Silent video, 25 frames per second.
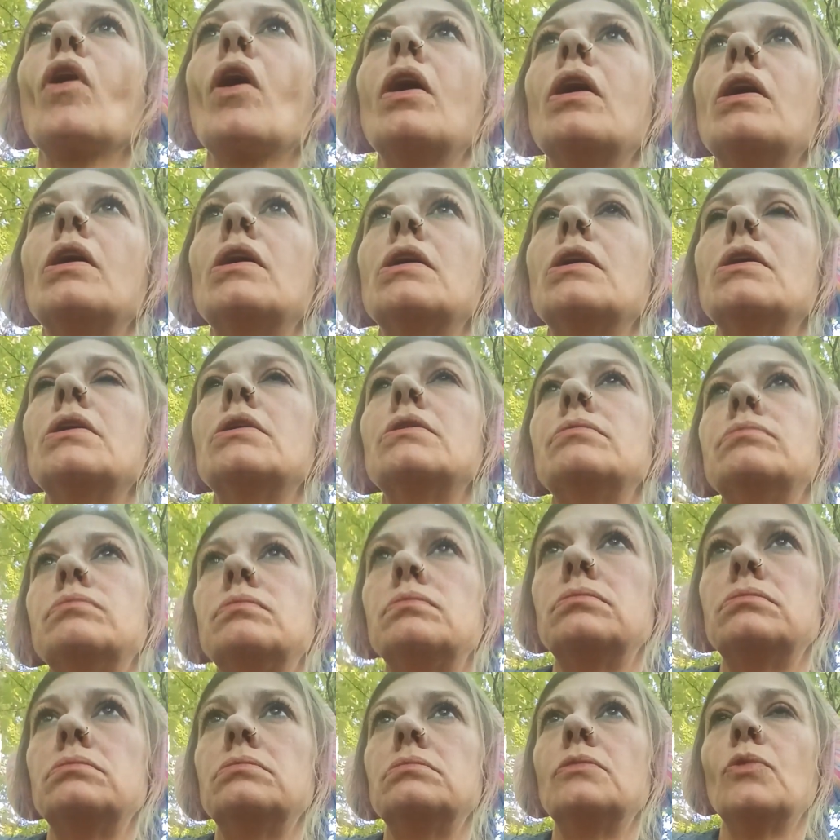uh,
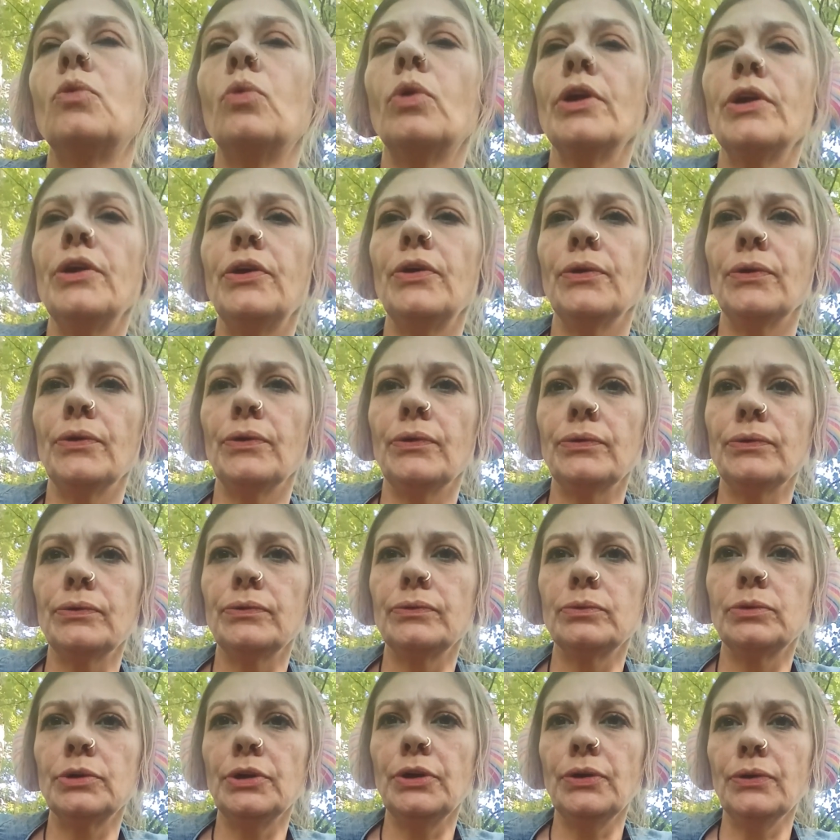what are your
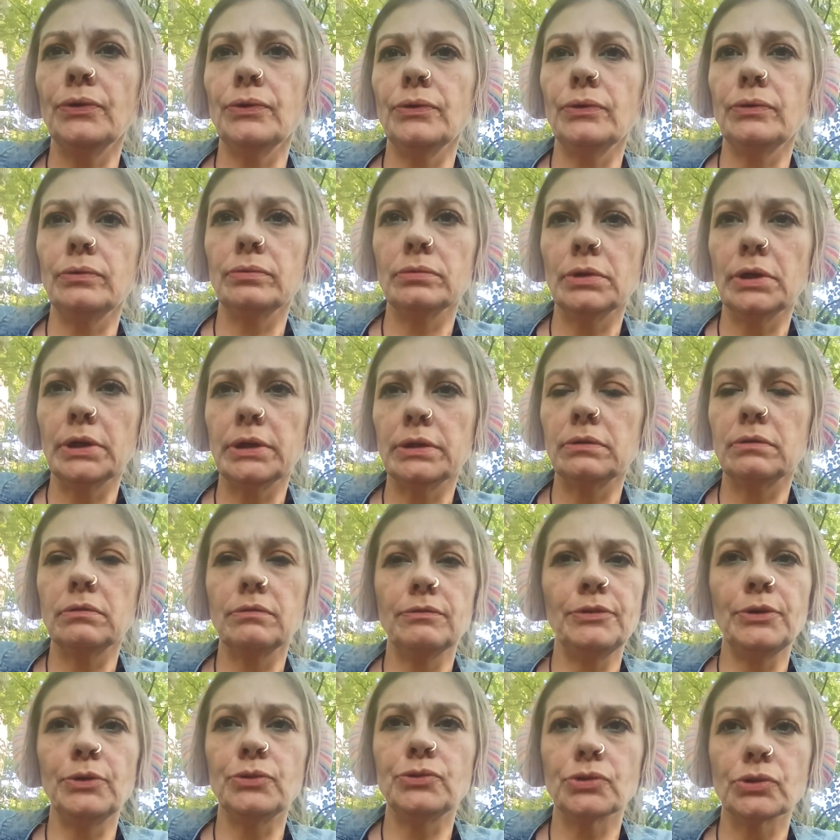like
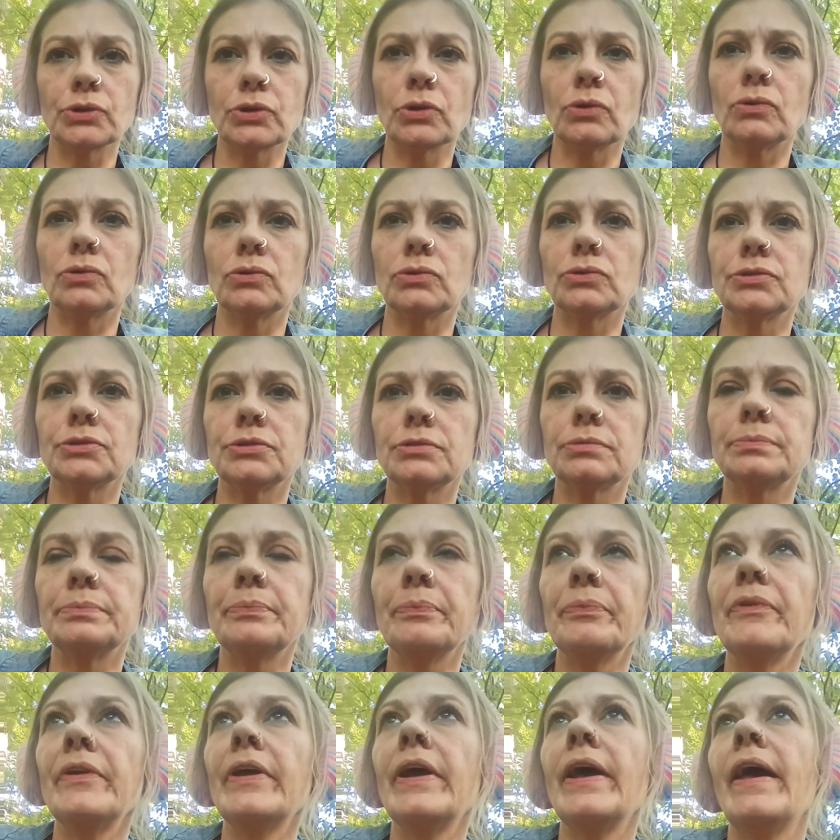future goals?"
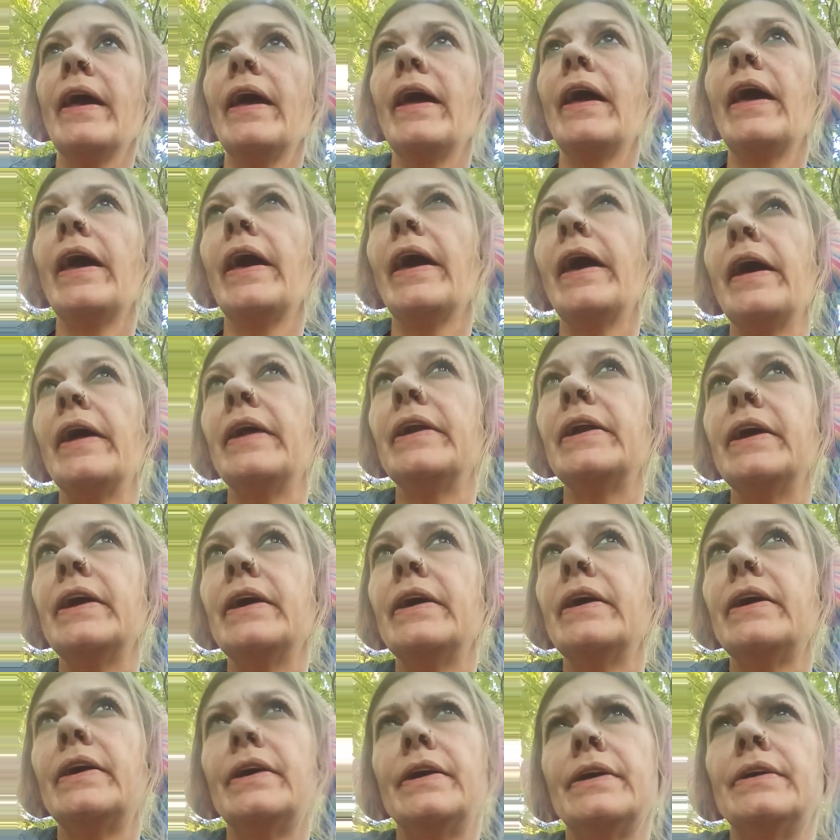And
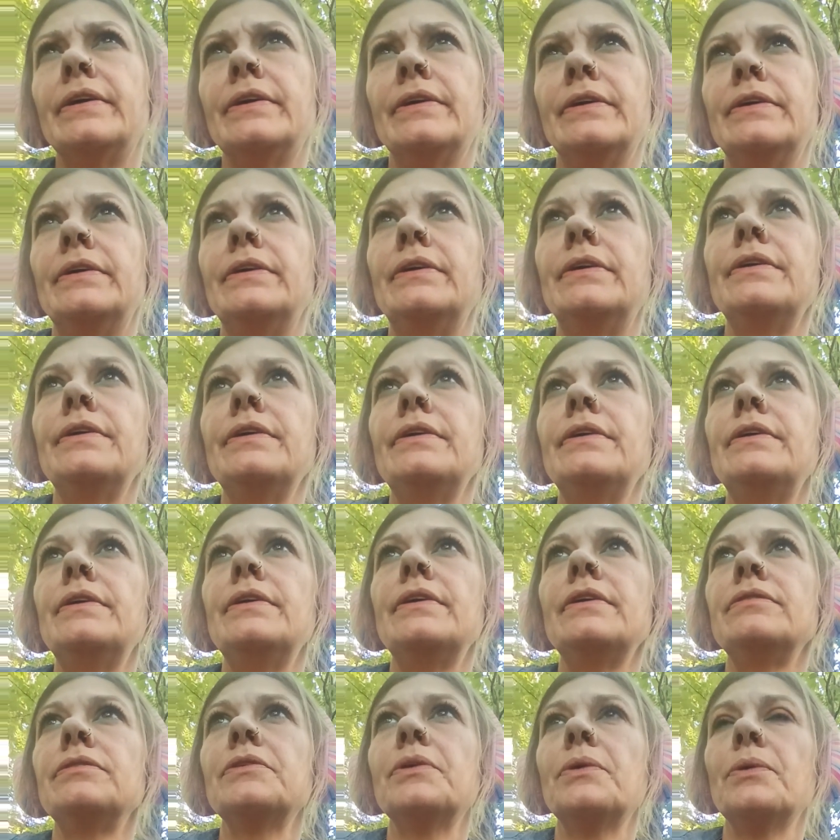
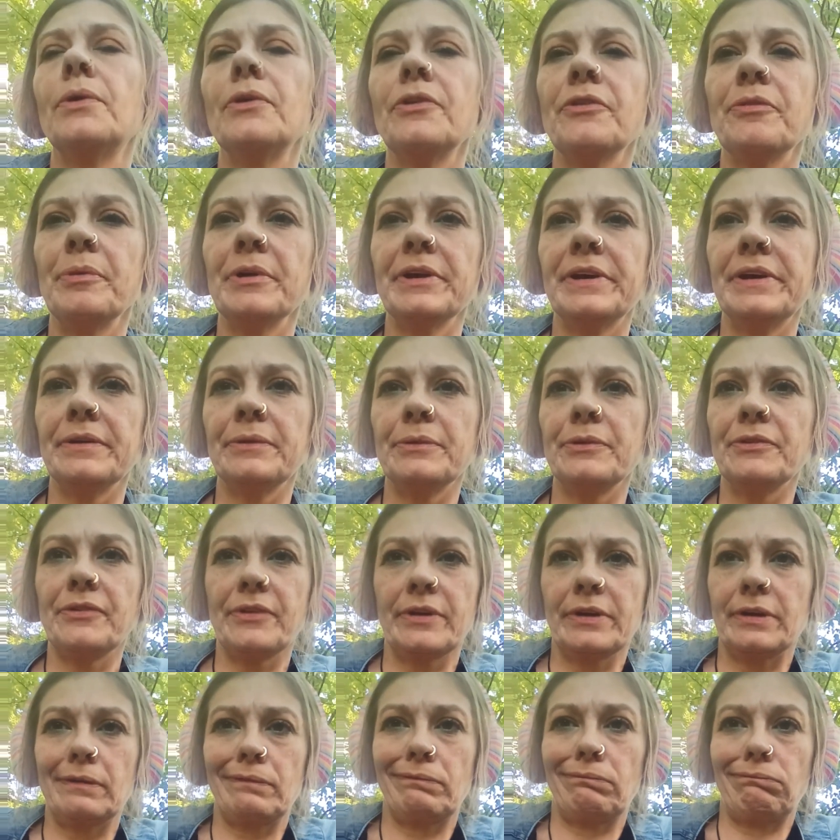of course, my kid was
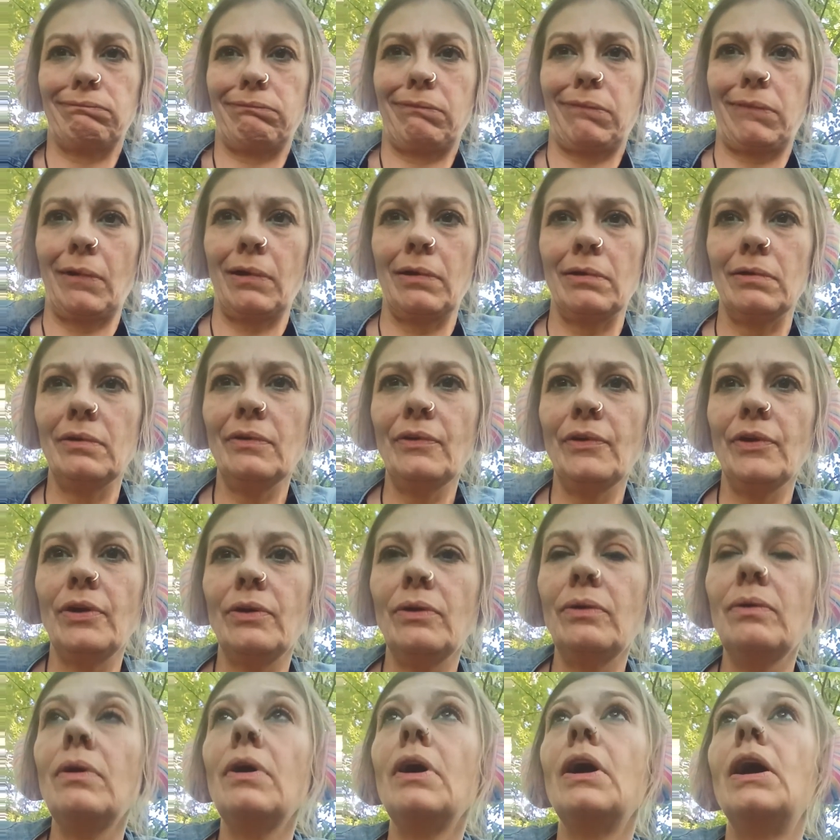like, "I don't
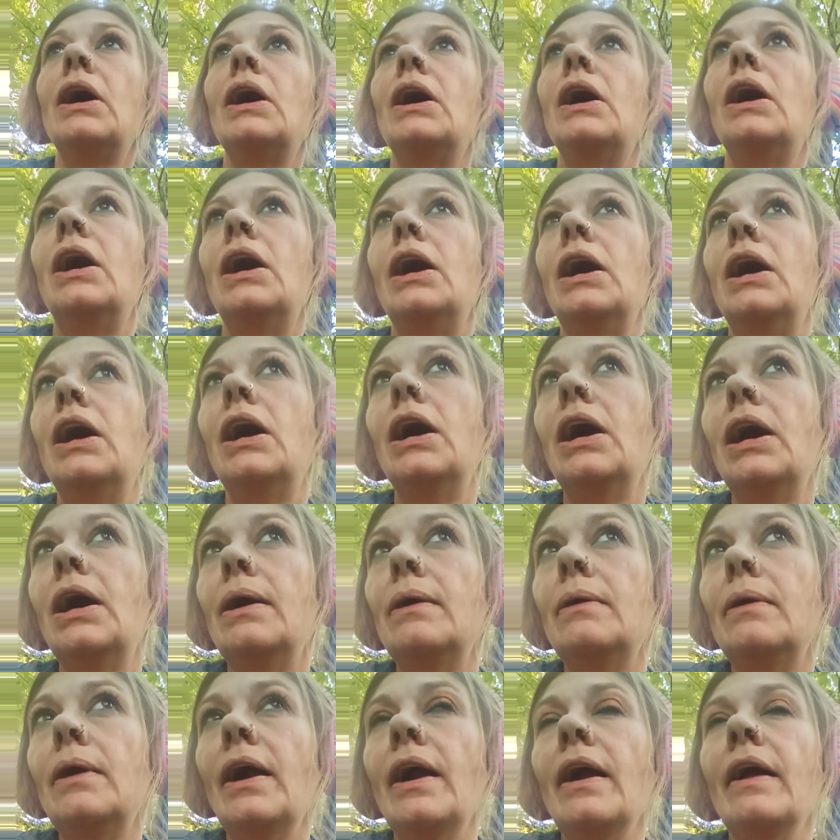know."
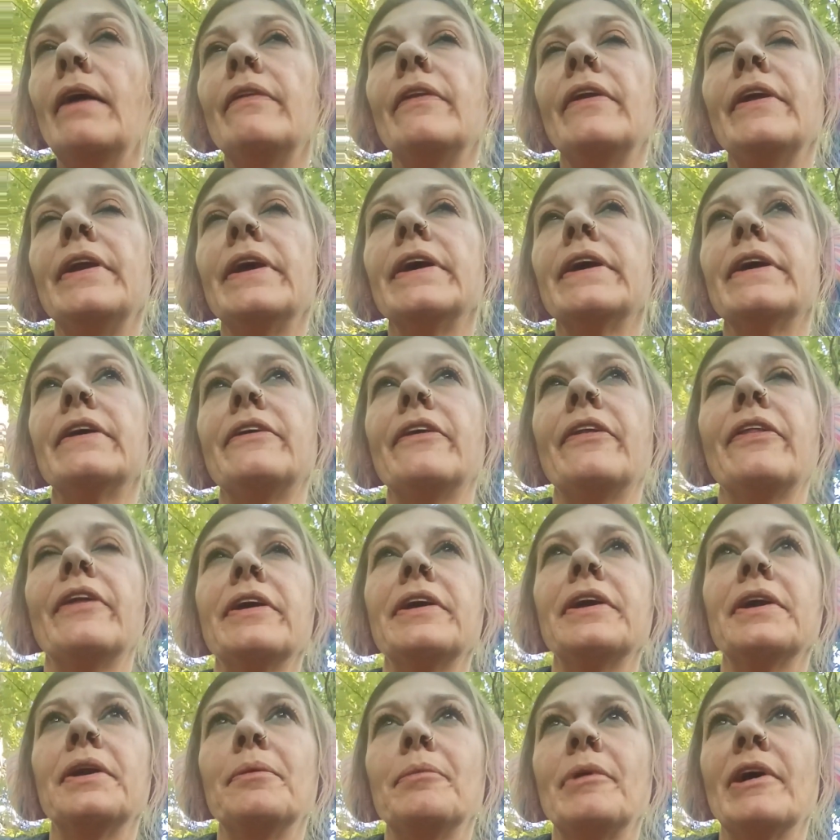And then I got to
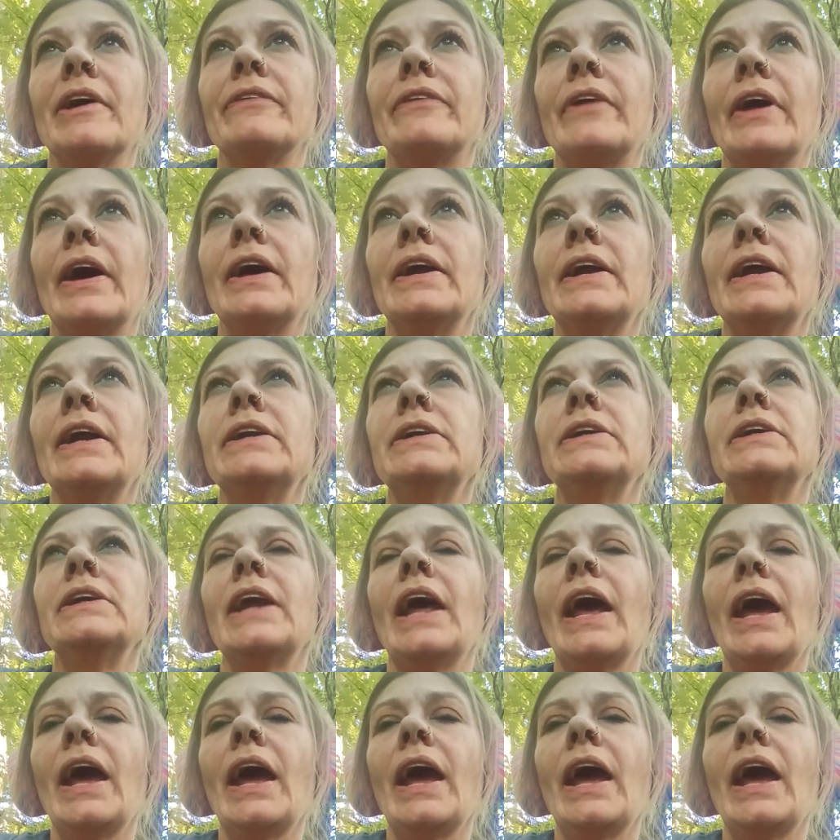thinking about that, and in